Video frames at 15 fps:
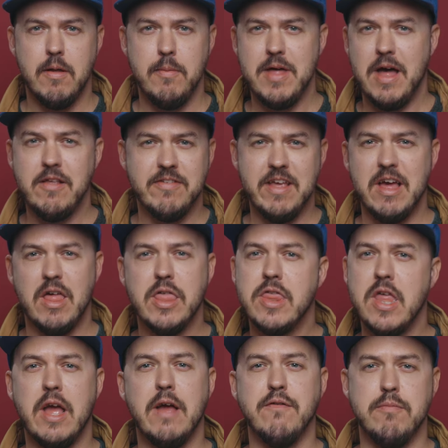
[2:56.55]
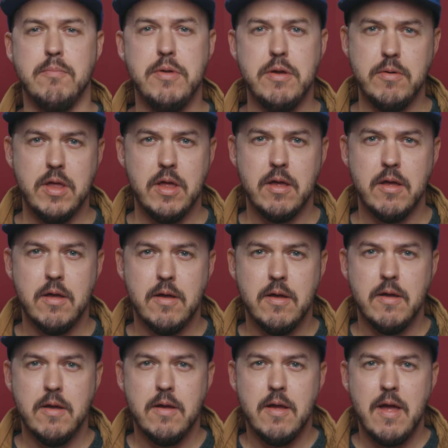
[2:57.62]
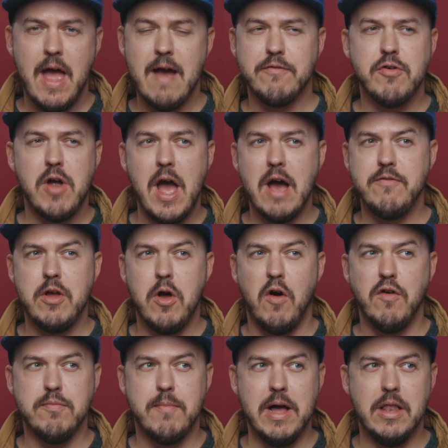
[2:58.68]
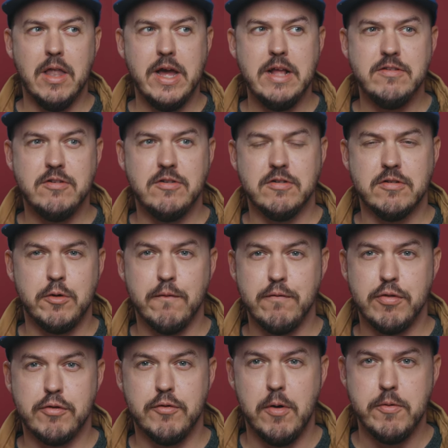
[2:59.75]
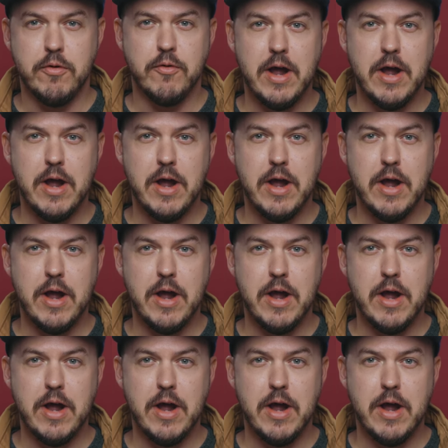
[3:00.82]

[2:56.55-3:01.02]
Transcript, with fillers: And that is like a thing of beauty. After having all of my lights just sort of thrown